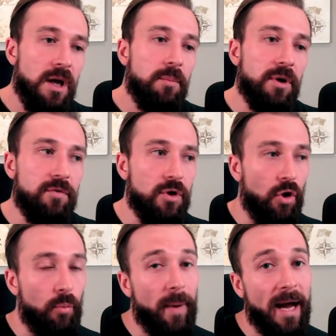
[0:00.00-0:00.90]
But if you
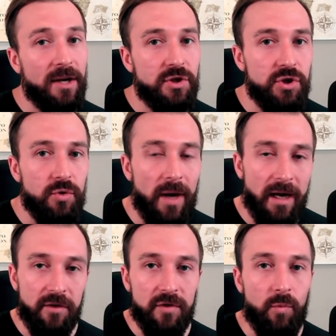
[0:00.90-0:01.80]
go back to
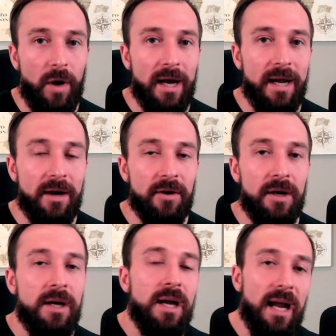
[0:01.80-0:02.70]
X and Y era
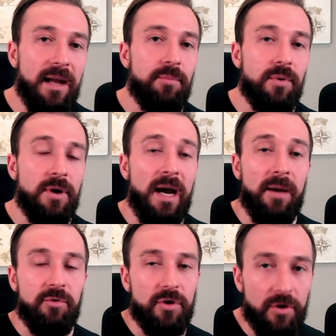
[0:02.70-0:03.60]
and
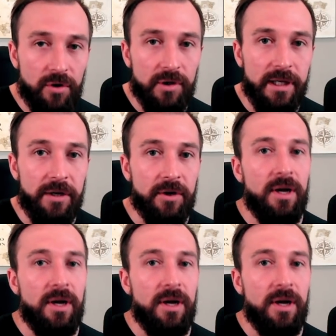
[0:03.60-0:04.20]
perhaps earlier,